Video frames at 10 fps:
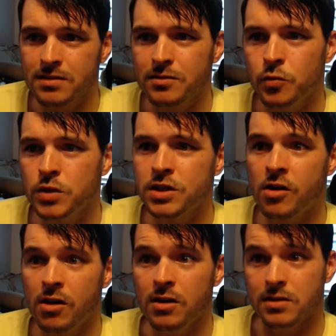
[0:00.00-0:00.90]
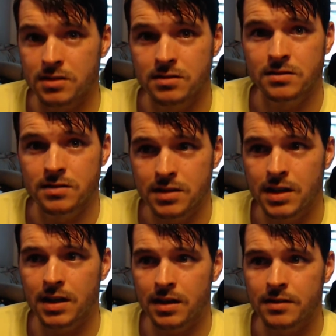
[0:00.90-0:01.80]
was hurt
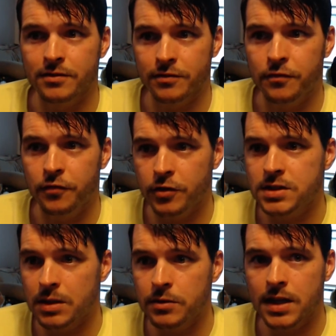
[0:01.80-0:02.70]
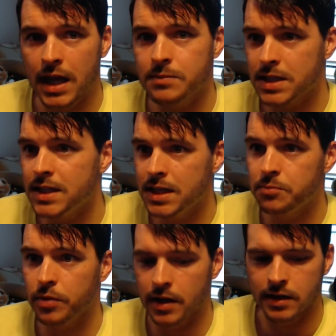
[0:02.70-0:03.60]
for some of the games that he did
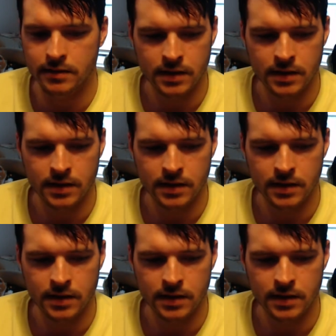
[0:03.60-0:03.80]
play.